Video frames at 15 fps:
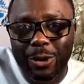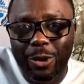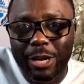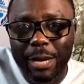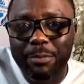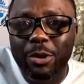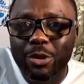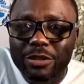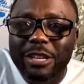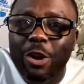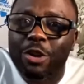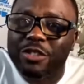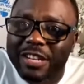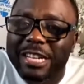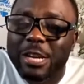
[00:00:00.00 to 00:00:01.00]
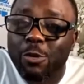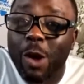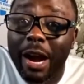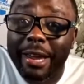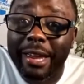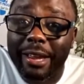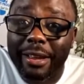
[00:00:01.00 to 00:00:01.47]
Okay, because I was already
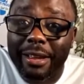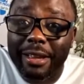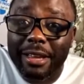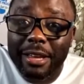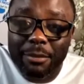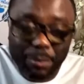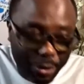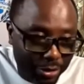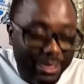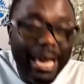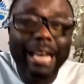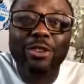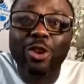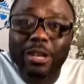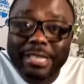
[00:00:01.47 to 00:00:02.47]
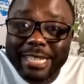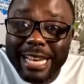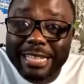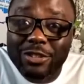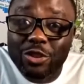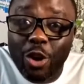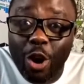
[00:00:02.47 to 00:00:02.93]
working, because I had gotten
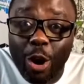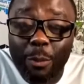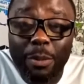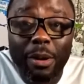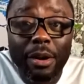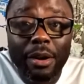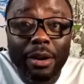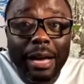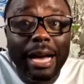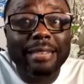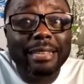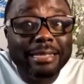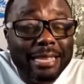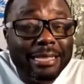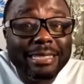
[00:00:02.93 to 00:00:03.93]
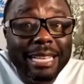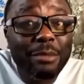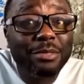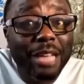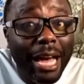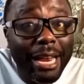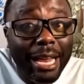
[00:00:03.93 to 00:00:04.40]
a job as a
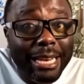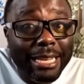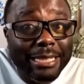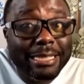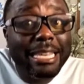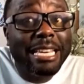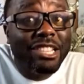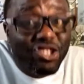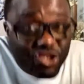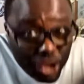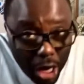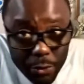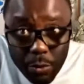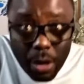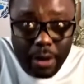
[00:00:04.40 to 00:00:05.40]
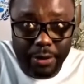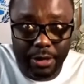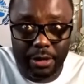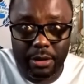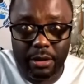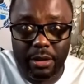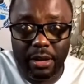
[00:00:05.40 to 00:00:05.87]
systems analyst in
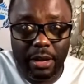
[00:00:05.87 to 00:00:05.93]
January.